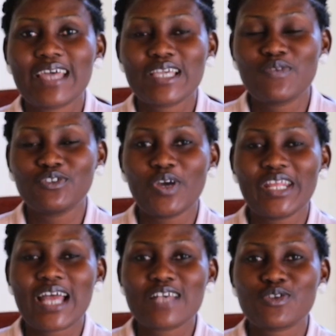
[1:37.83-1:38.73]
Thanks for
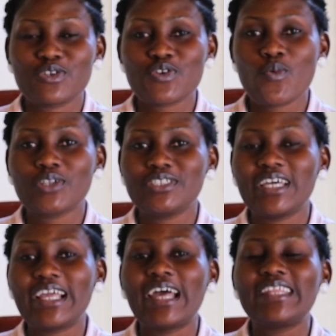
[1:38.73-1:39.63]
joining us. You're still watching
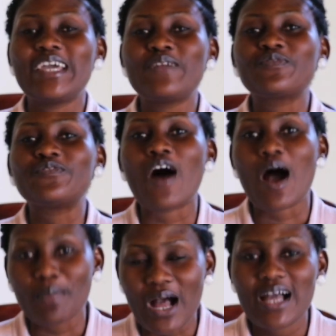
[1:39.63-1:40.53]
the Ghanaian
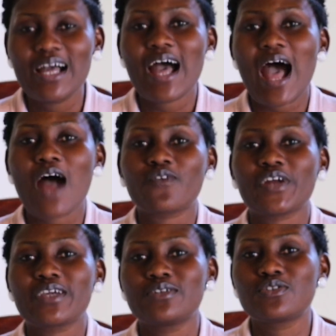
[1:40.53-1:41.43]
Farmer
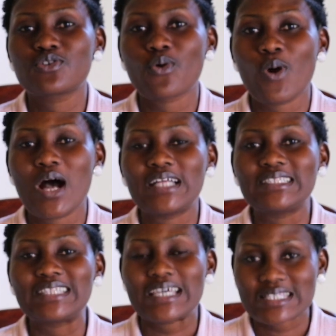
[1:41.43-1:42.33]
African Tour,
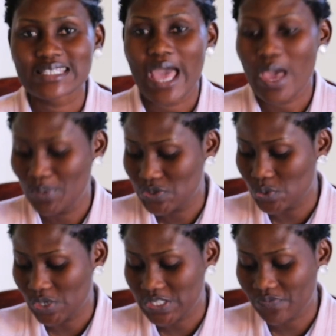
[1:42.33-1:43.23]
and this
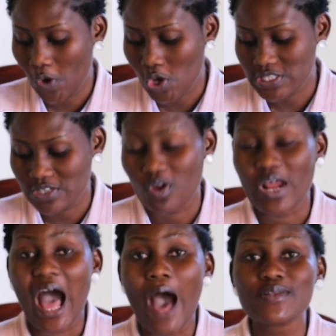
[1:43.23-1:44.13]
episode is focusing on
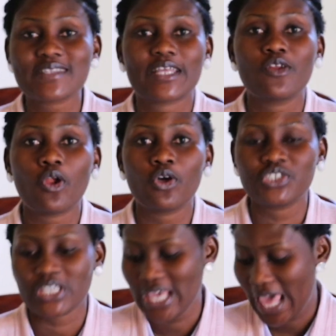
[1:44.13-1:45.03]
how
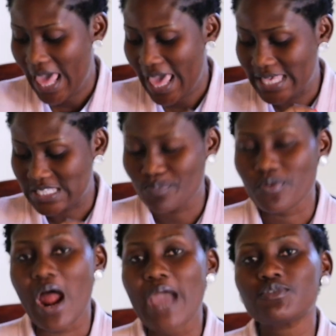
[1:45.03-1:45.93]
technology is
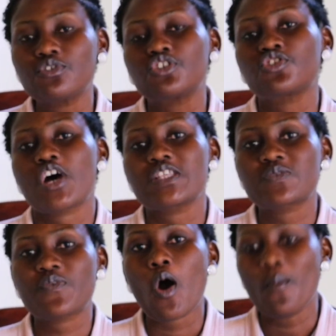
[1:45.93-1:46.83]
primed to
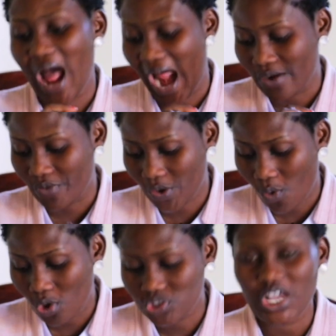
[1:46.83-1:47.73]
transform
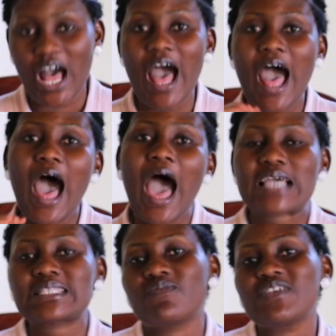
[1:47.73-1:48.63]
agriculture
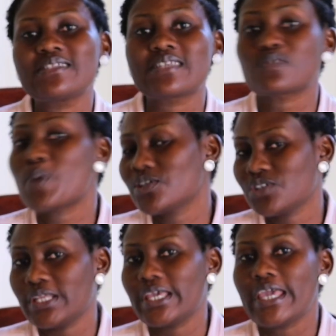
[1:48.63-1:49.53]
activities,
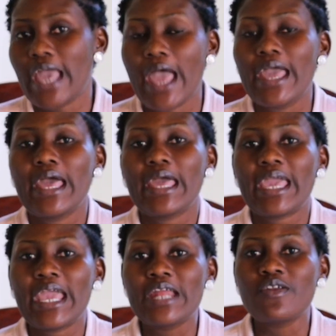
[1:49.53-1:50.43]
especially here
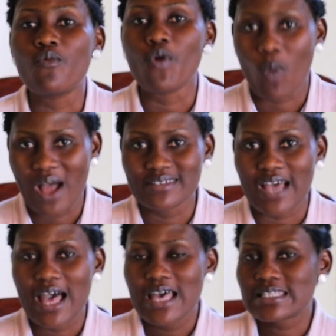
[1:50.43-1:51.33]
in
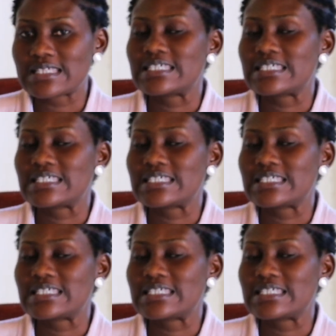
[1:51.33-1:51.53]
Rwanda. So